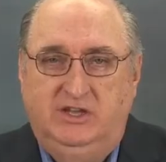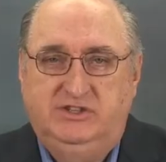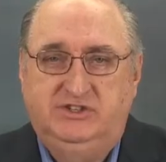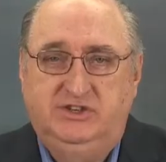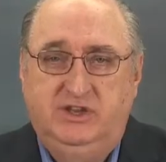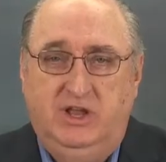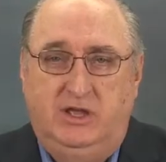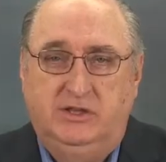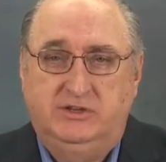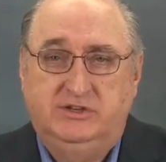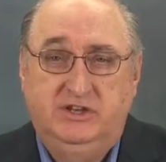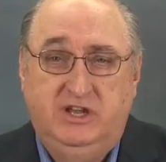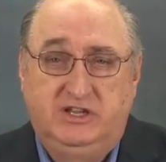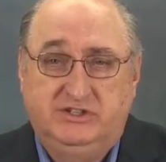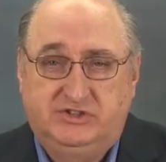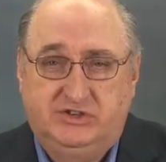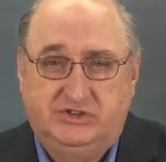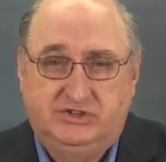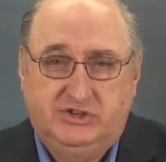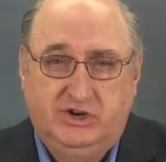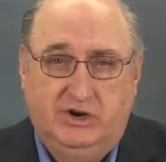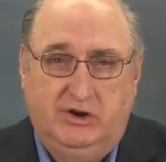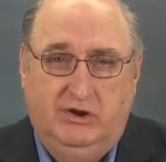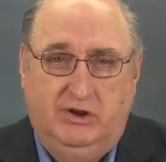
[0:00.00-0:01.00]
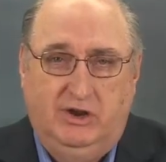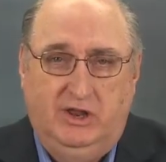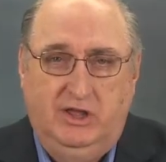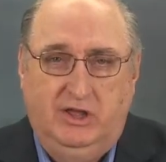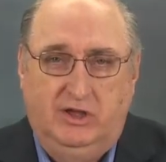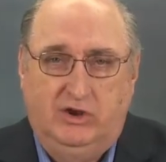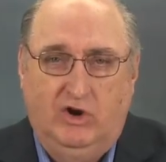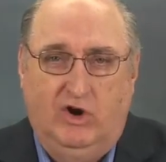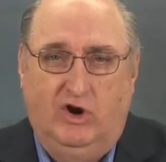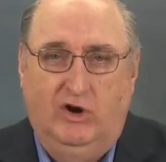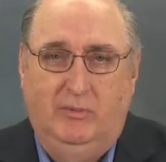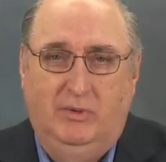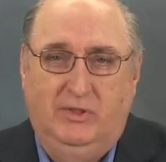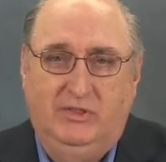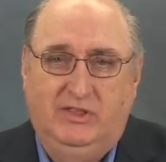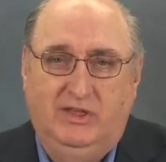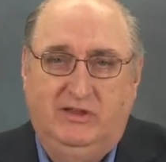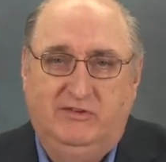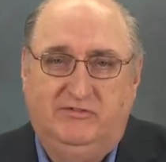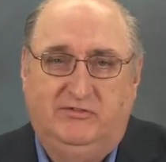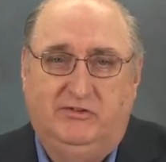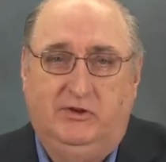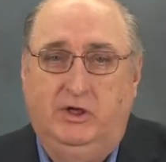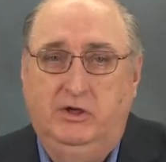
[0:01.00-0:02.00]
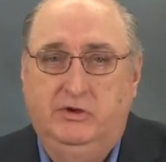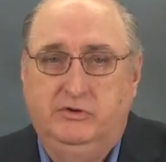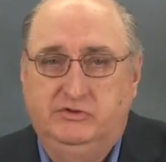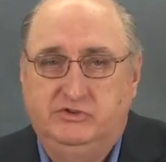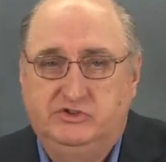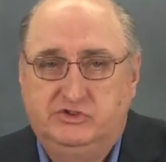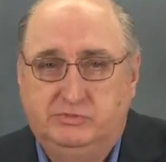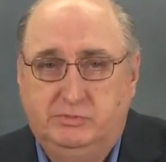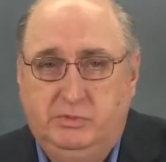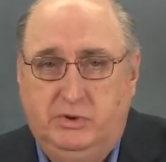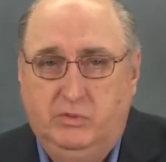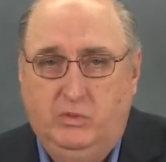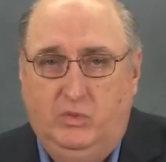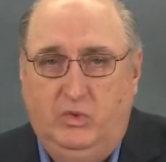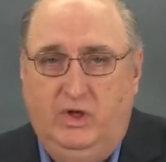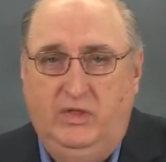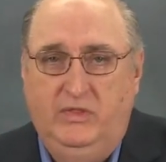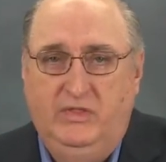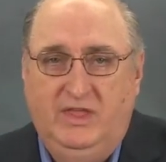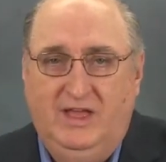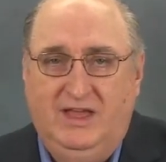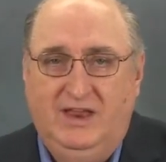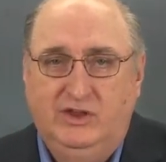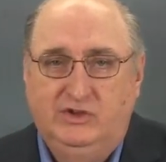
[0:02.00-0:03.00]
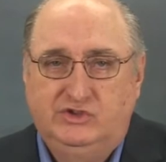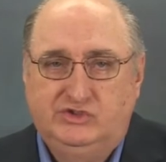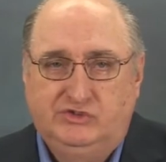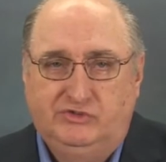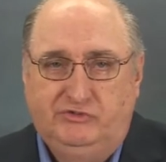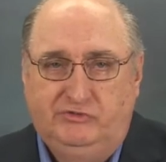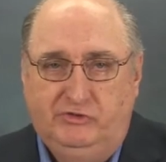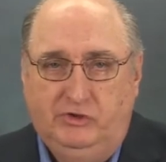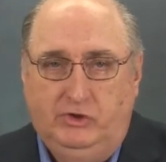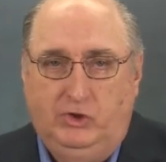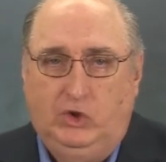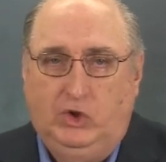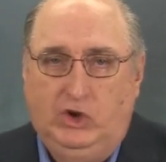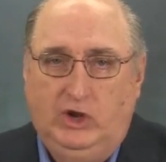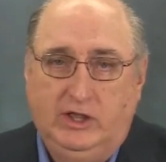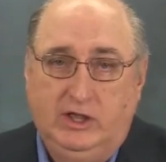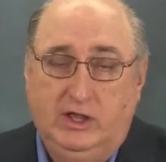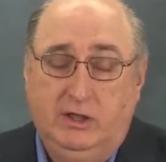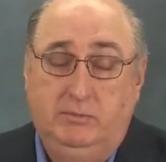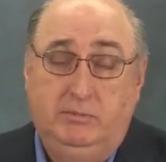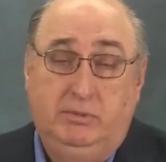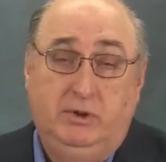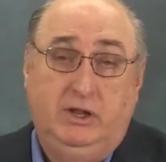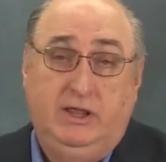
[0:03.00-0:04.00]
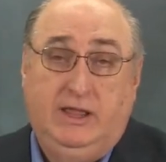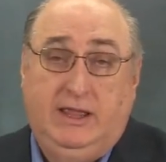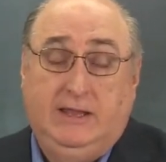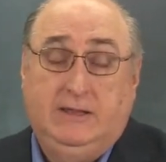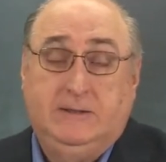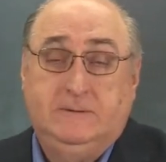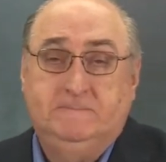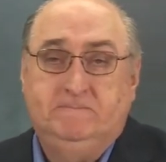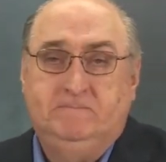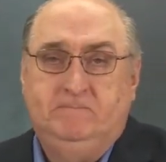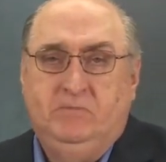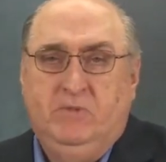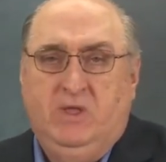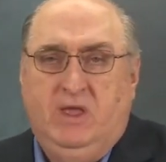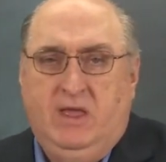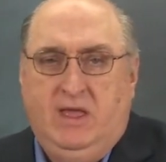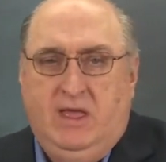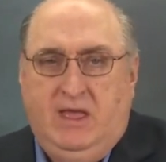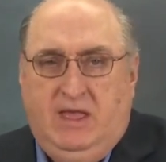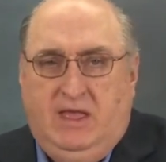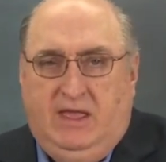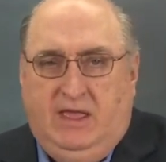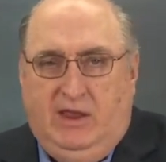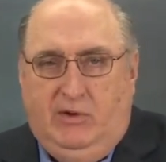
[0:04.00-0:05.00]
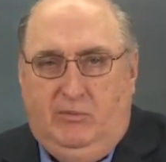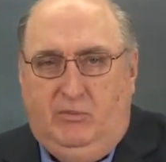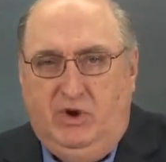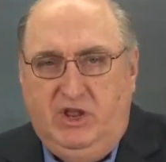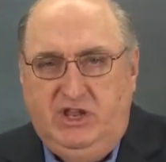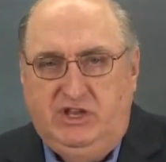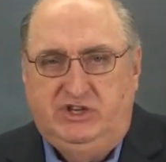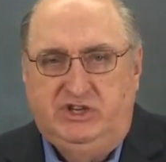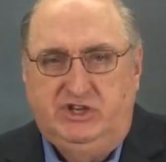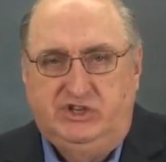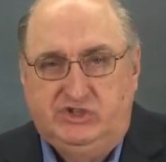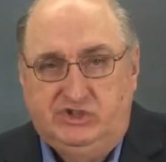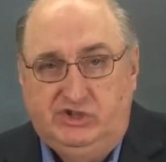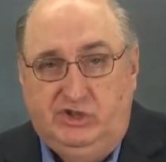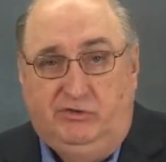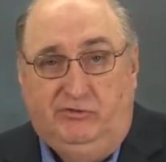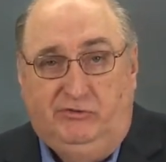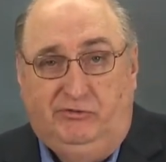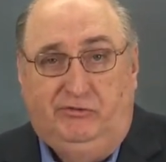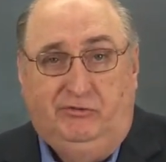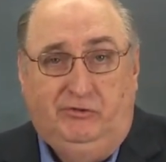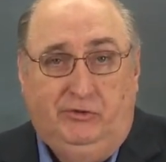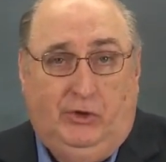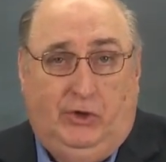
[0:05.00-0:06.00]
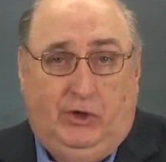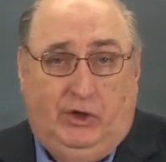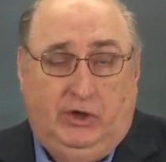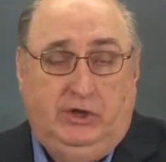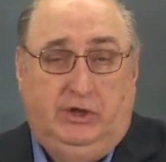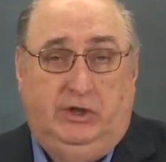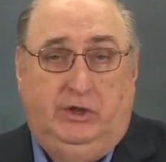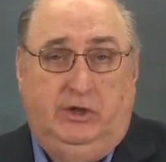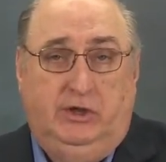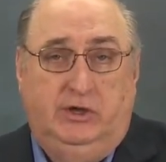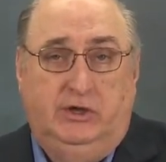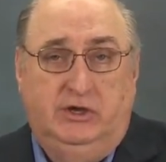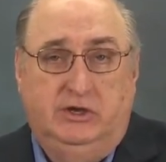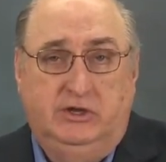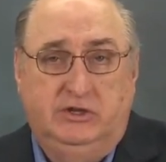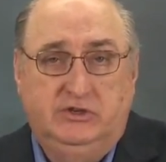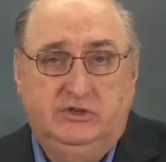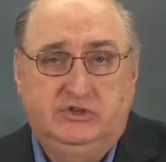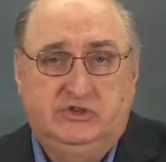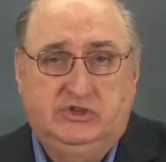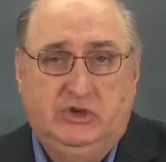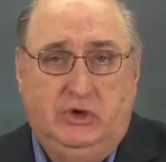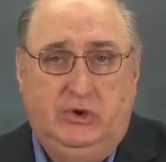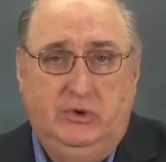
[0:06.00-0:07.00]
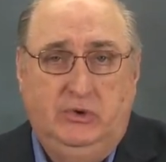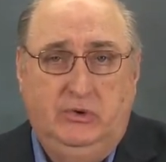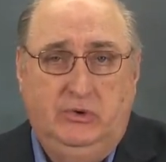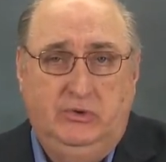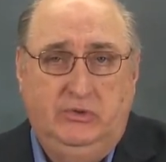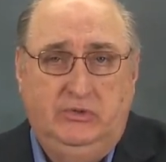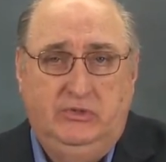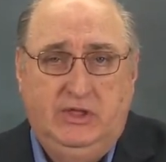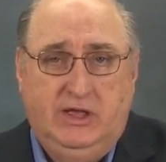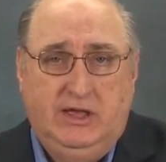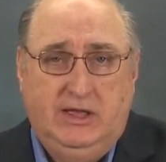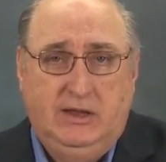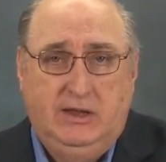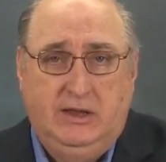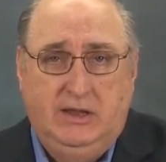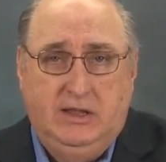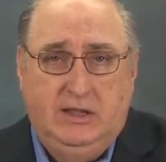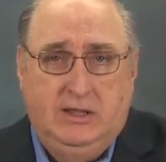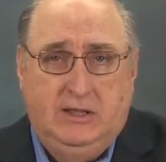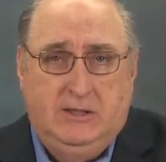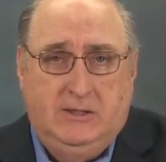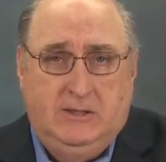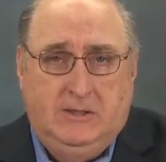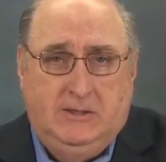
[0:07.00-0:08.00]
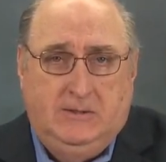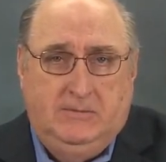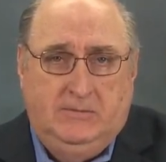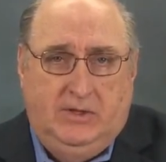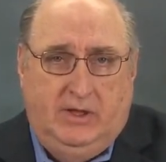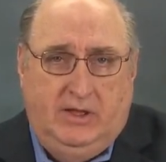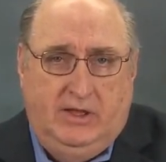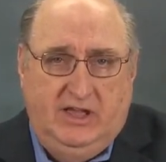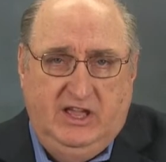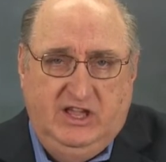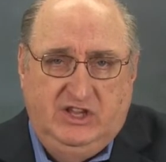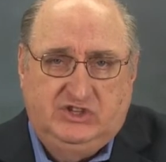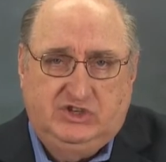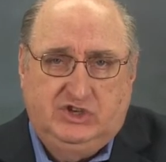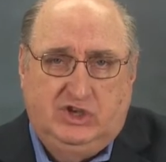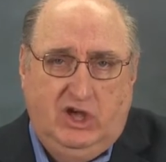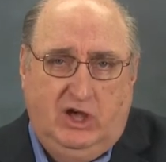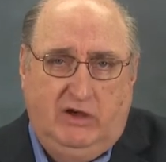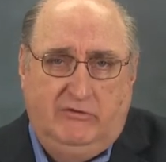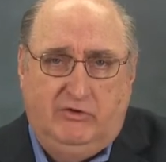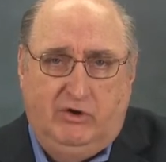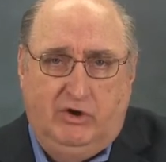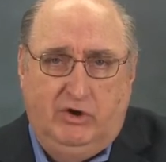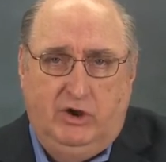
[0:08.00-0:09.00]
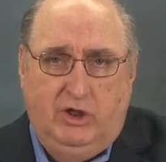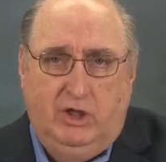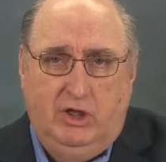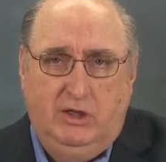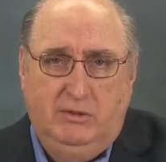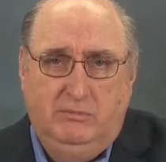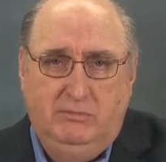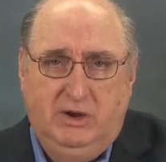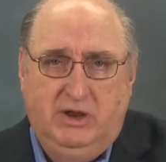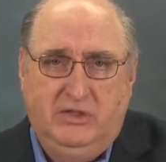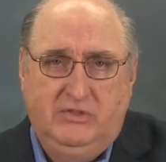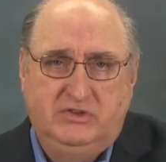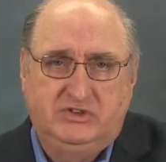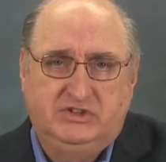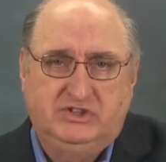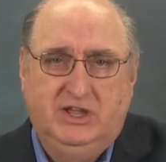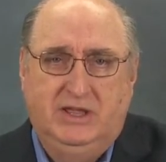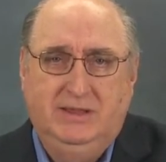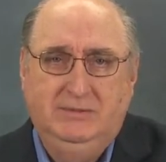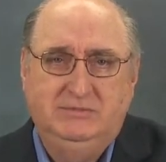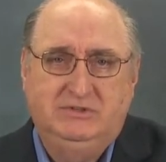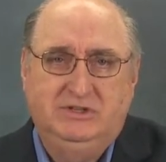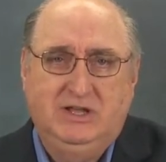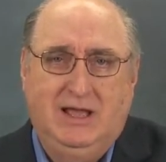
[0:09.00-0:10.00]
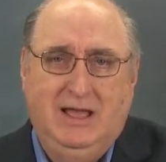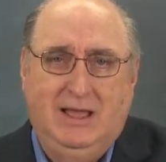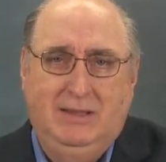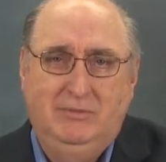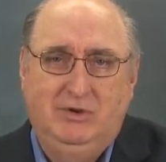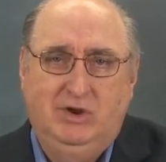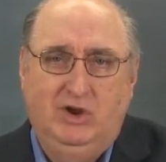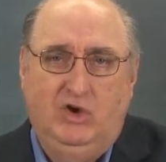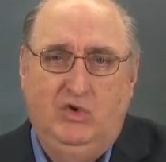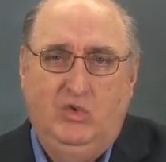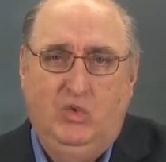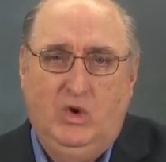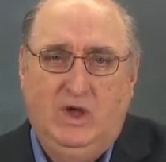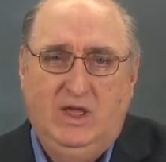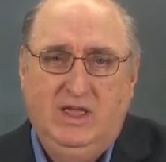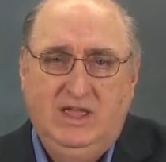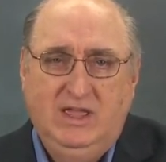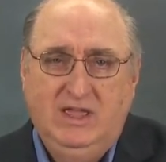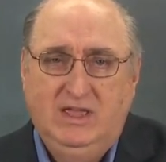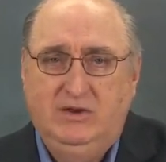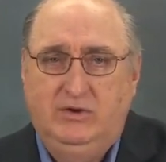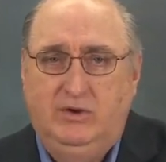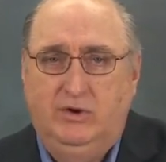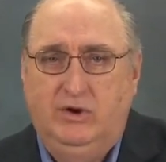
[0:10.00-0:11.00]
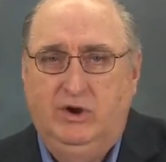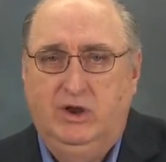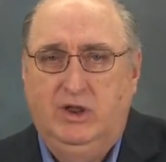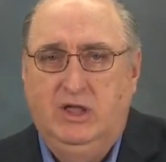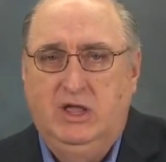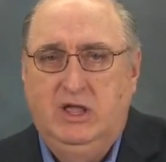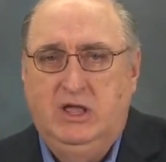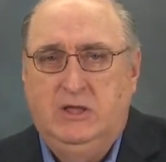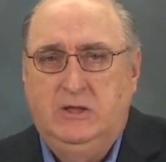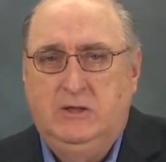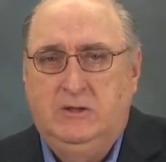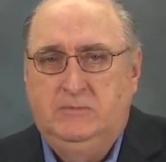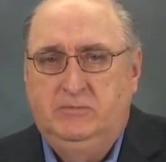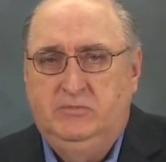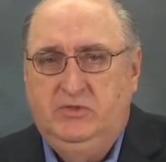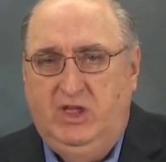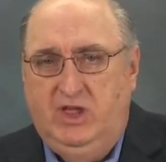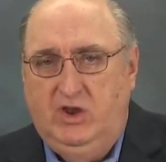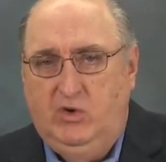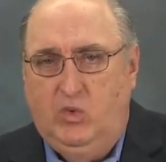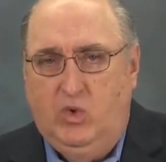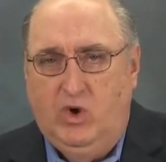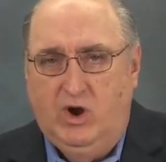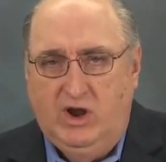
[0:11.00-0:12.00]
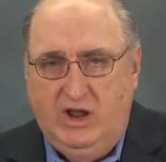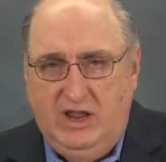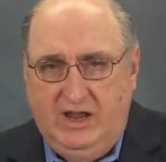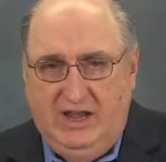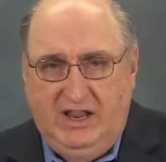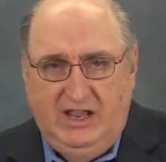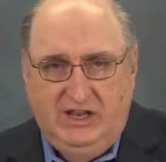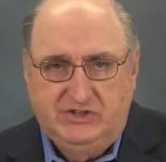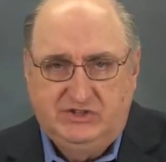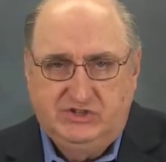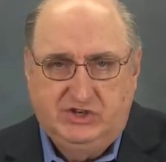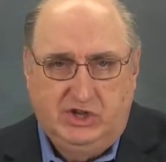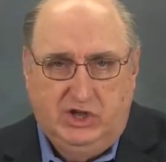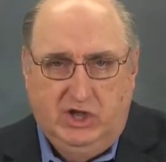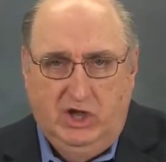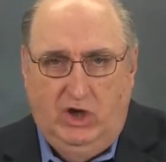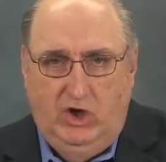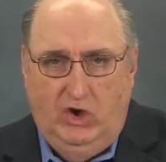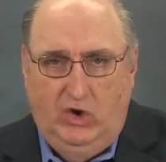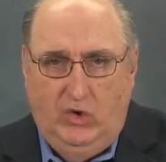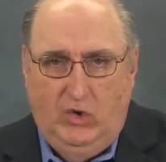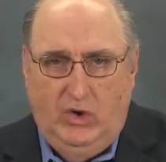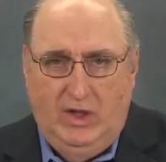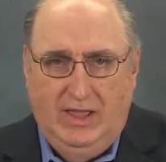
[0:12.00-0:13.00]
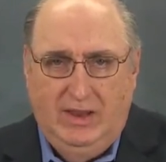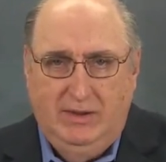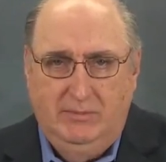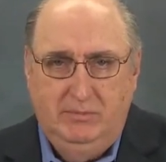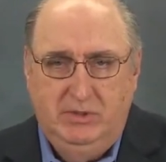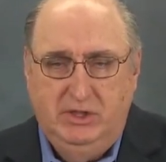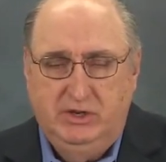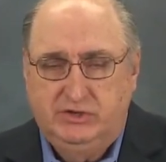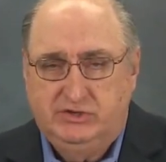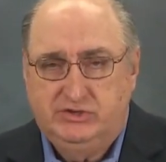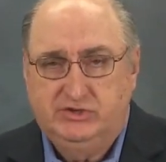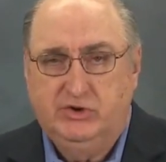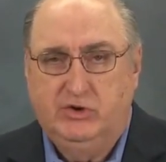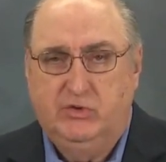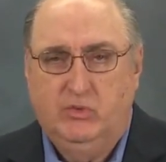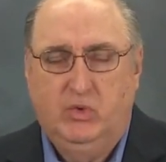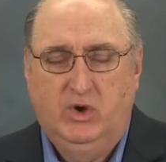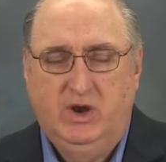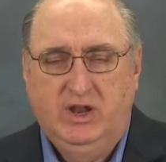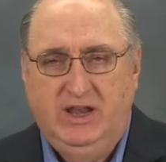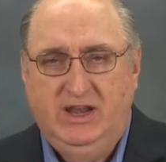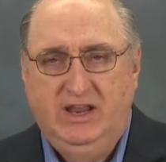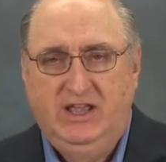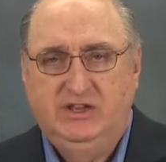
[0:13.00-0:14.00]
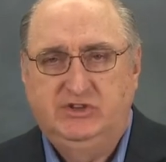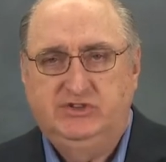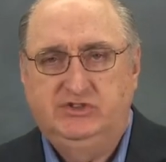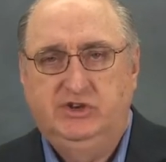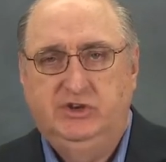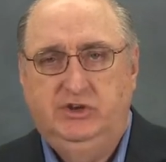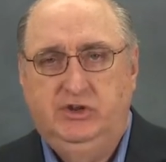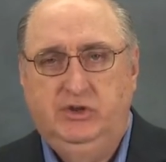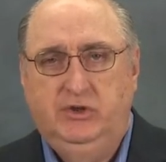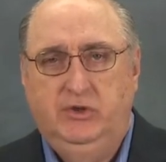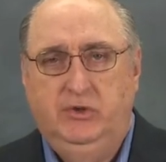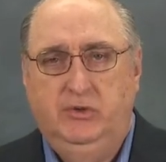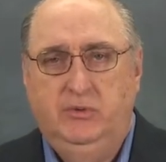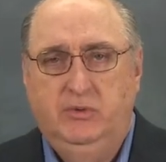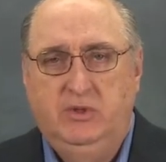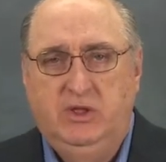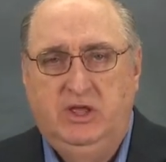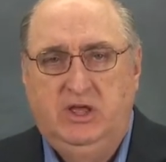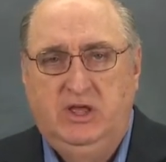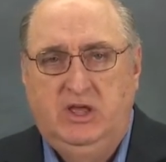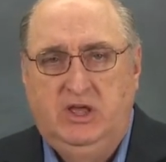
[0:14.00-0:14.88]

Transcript: It's not necessarily a garment that flows, but one that is full and complete. It reaches the foot so that uh, he's covered, but at the same time, in no way hindered in where he needs to go and minister and what he needs to do.